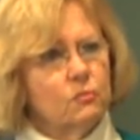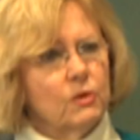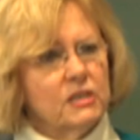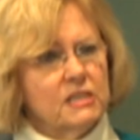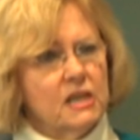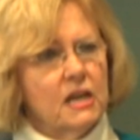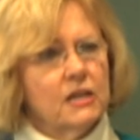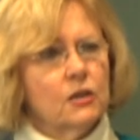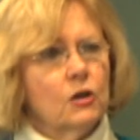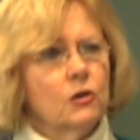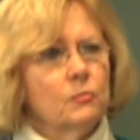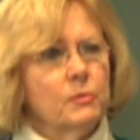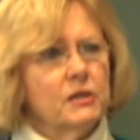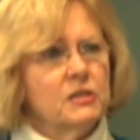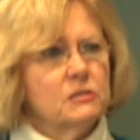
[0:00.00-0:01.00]
We're telling
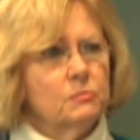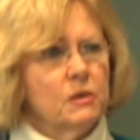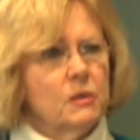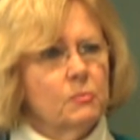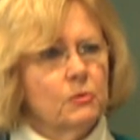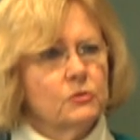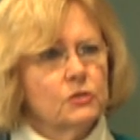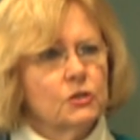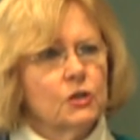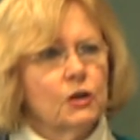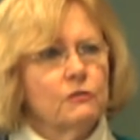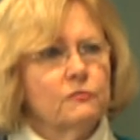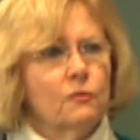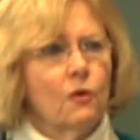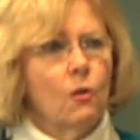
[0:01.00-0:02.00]
obese people to
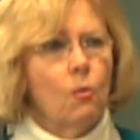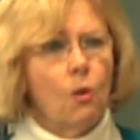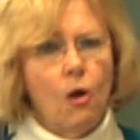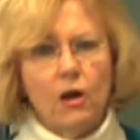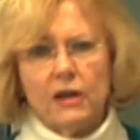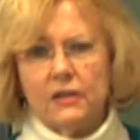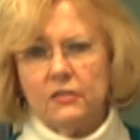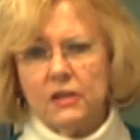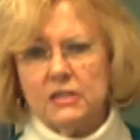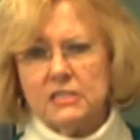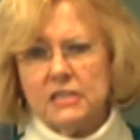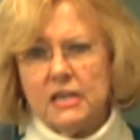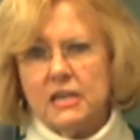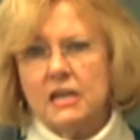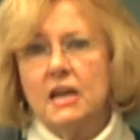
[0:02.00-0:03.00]
go for a walk and they're
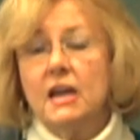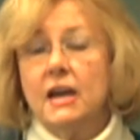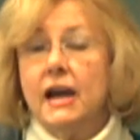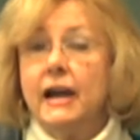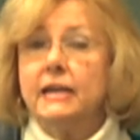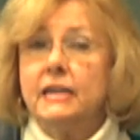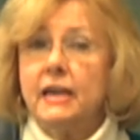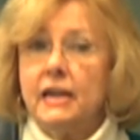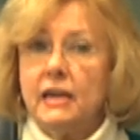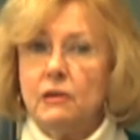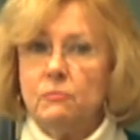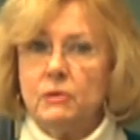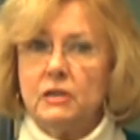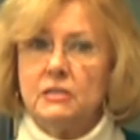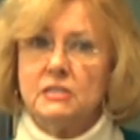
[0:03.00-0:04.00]
saying, I
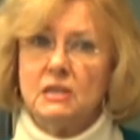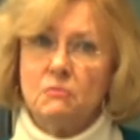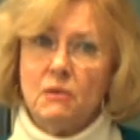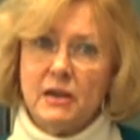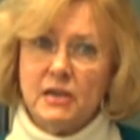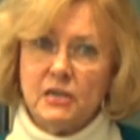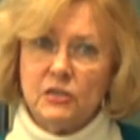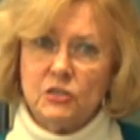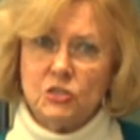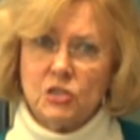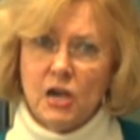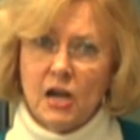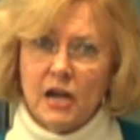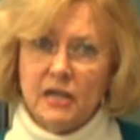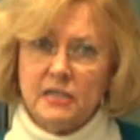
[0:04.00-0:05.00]
can't because I might get
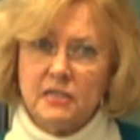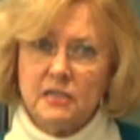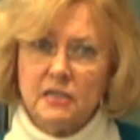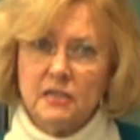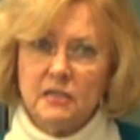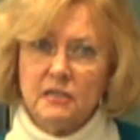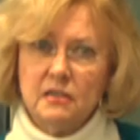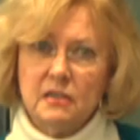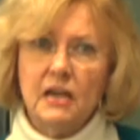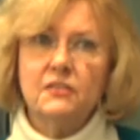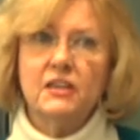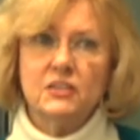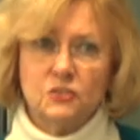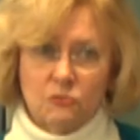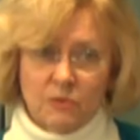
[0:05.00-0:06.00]
shot. And
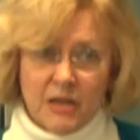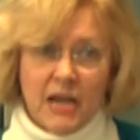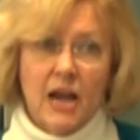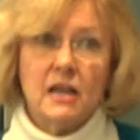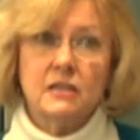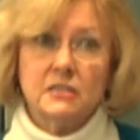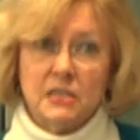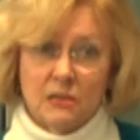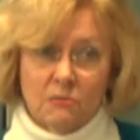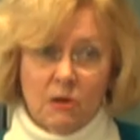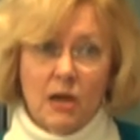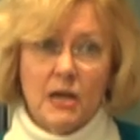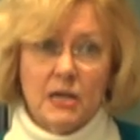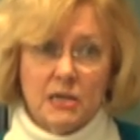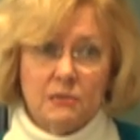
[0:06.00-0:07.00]
that's a reality,
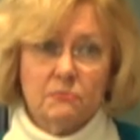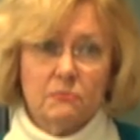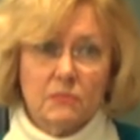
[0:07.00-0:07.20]
right?